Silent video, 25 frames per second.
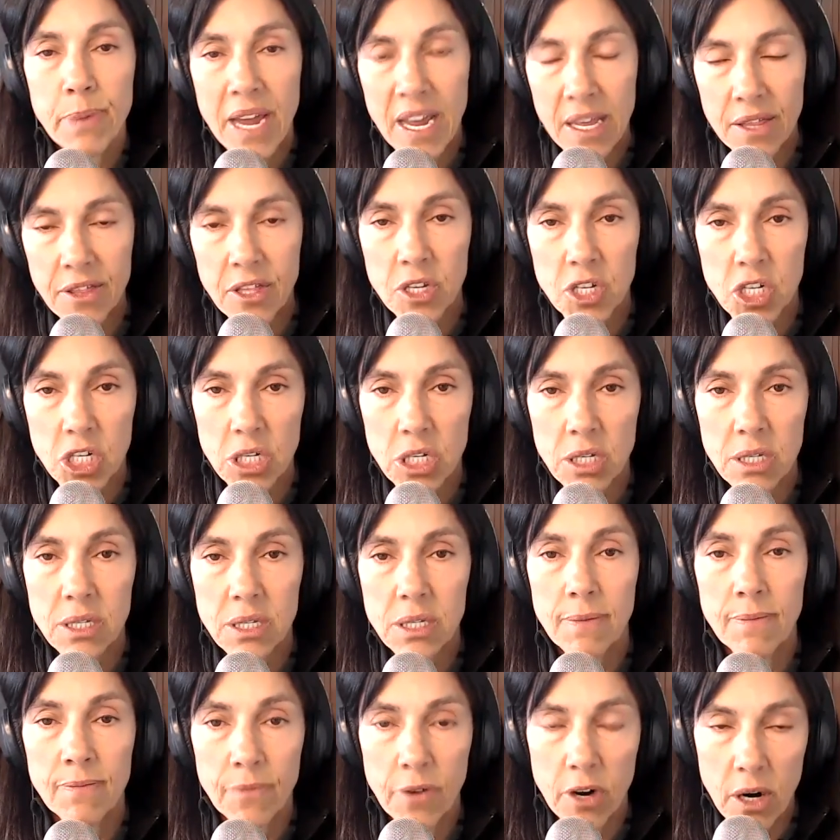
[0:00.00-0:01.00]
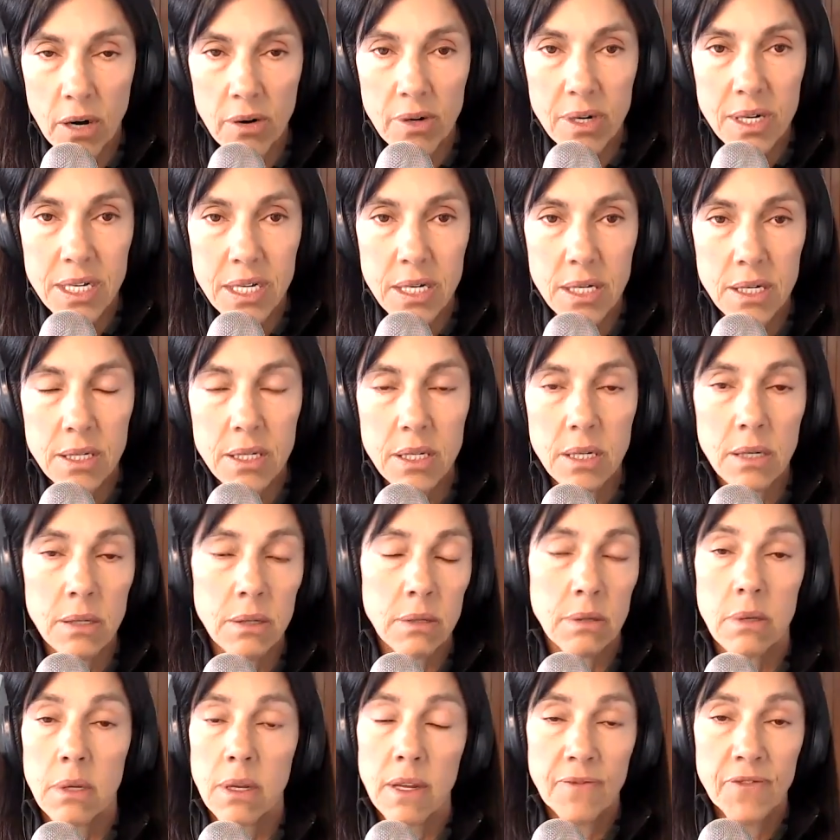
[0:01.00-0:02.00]
pathogens and viruses.
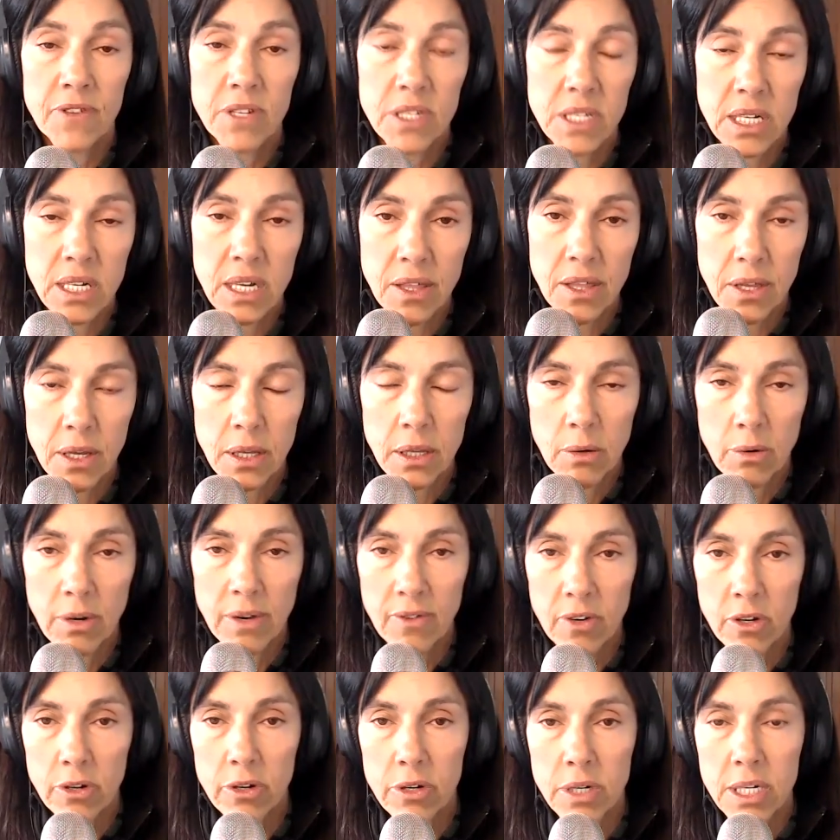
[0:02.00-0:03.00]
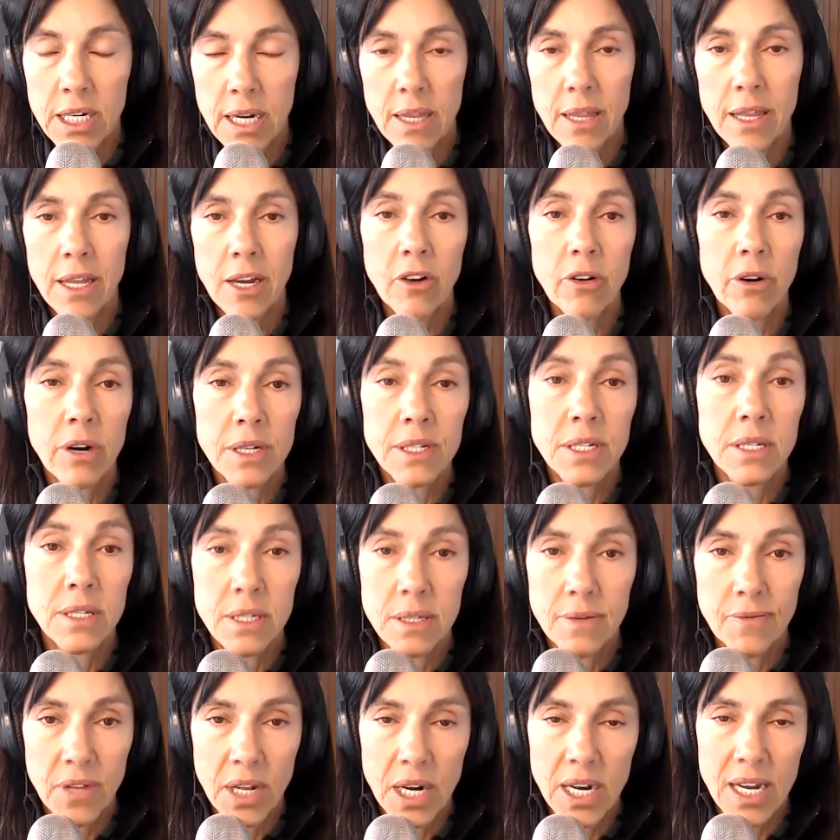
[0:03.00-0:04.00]
And if there's anything that we've learned out of the
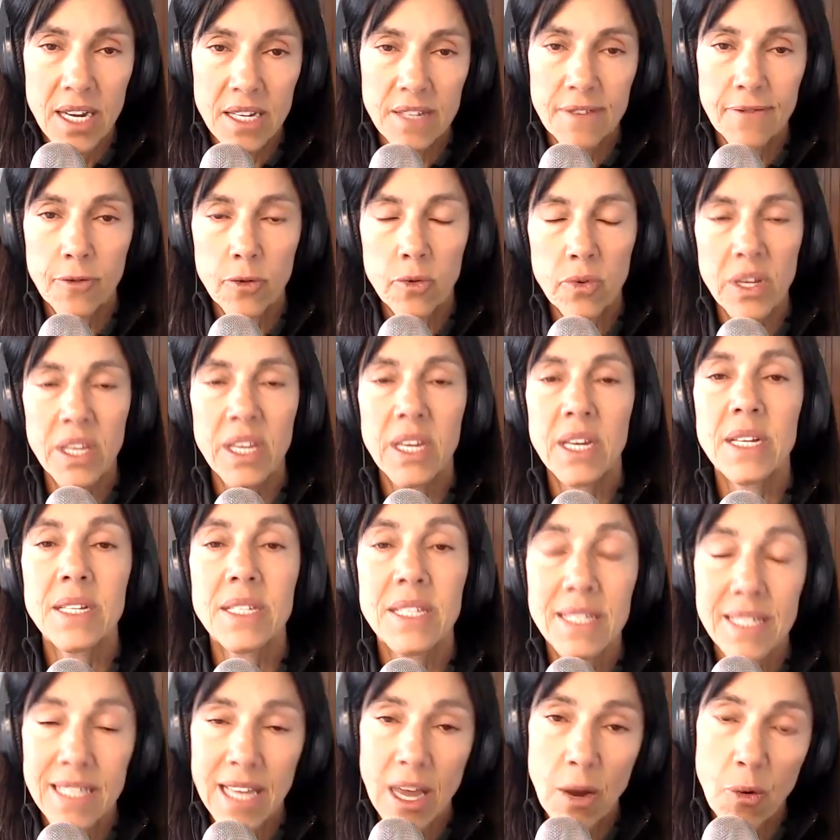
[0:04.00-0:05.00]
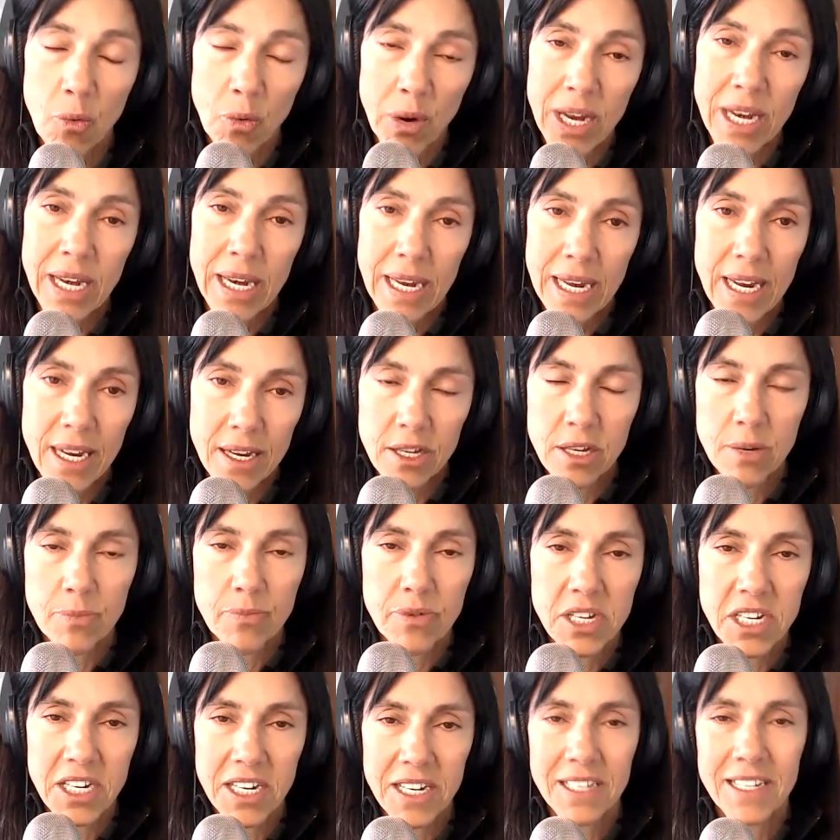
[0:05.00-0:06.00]
crisis of the last 4 years is that we need to
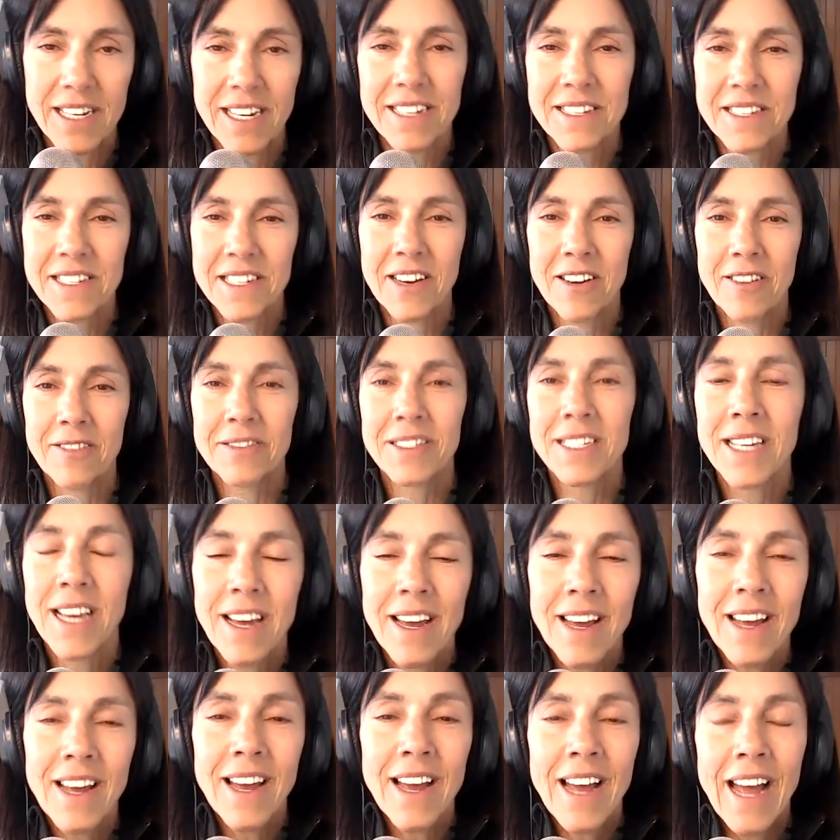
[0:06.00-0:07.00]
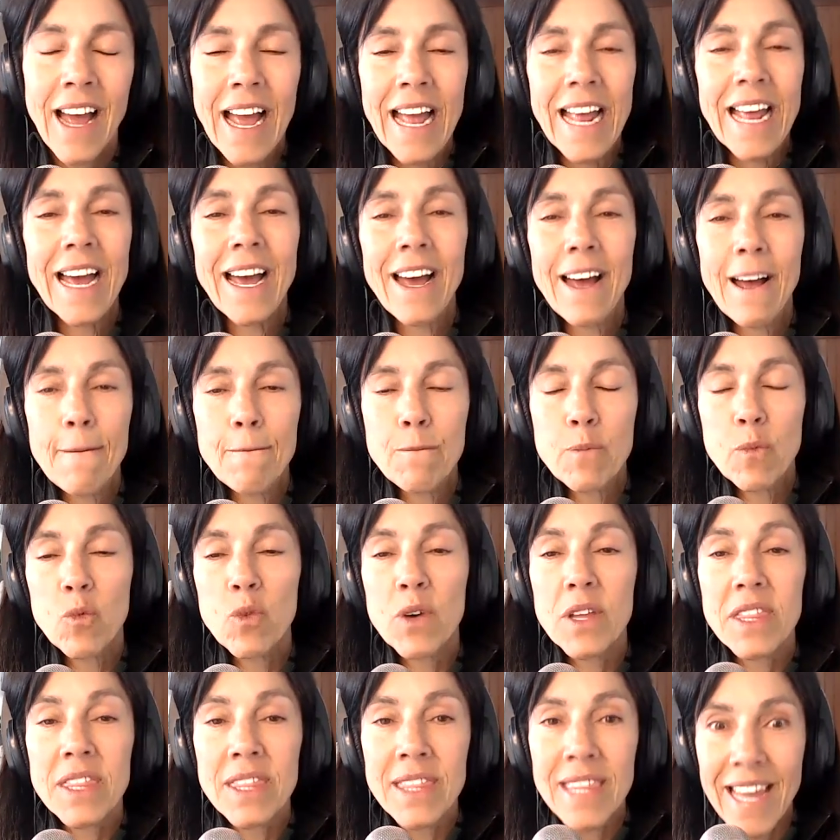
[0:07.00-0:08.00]
protect ourselves
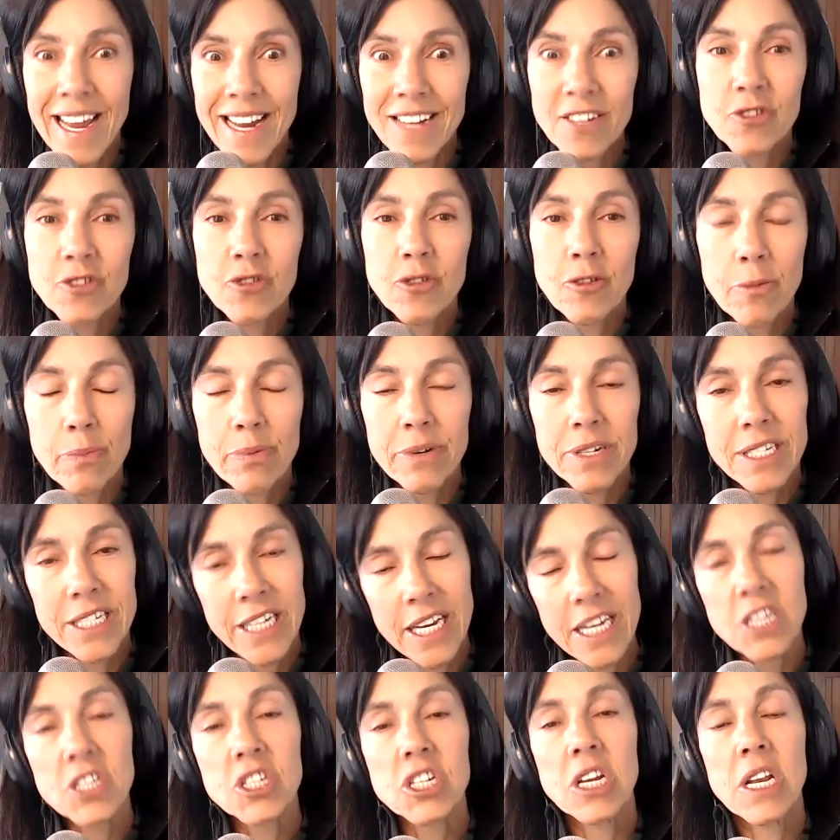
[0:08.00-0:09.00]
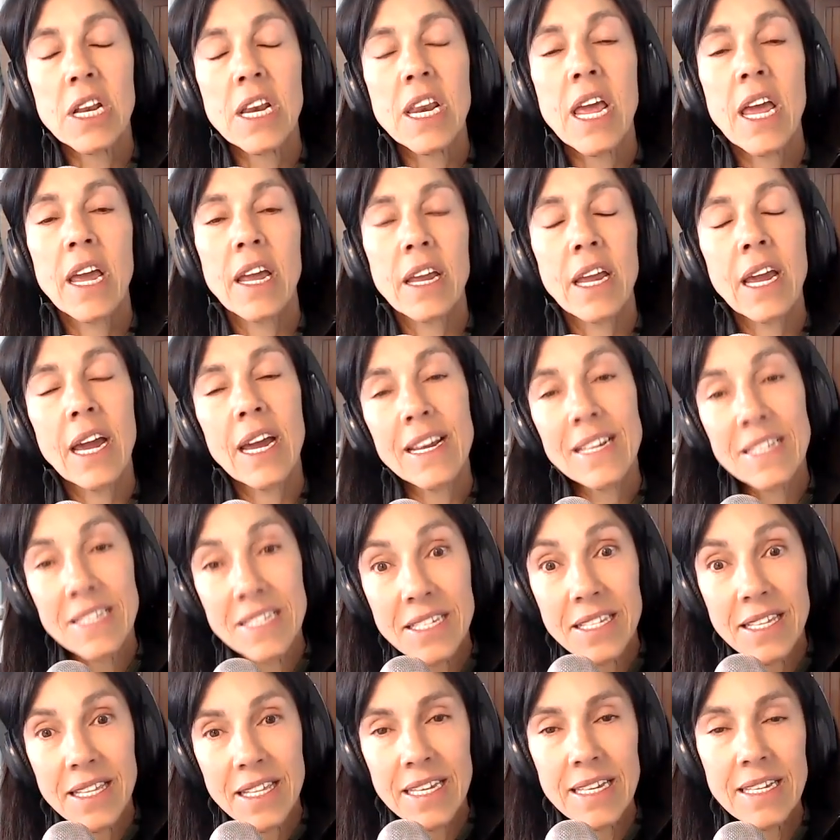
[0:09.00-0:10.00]
with natural protection
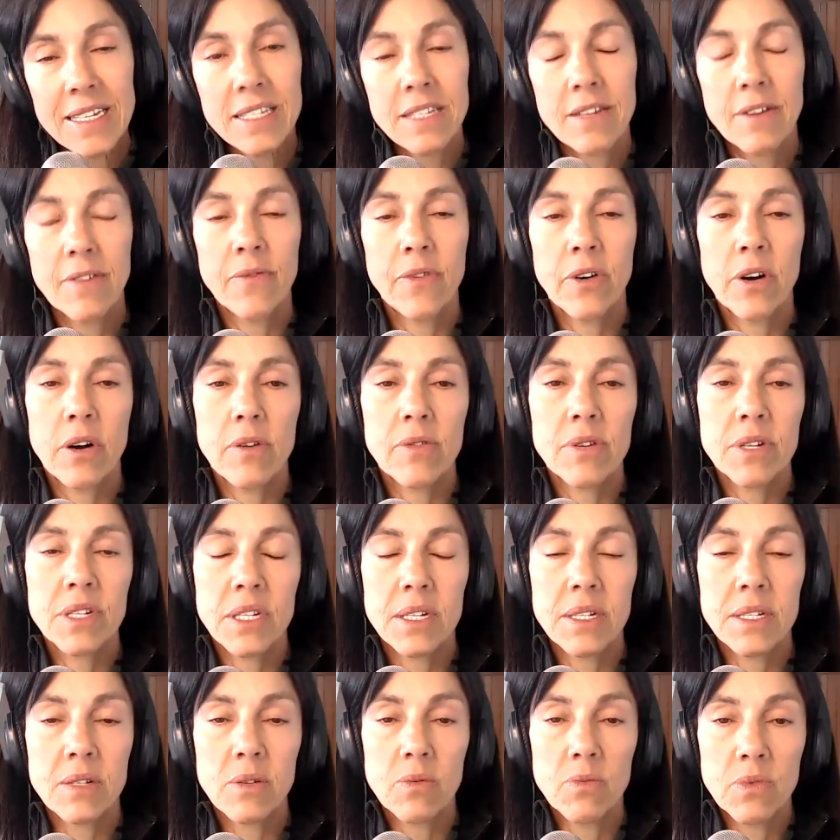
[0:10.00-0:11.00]
against these viruses.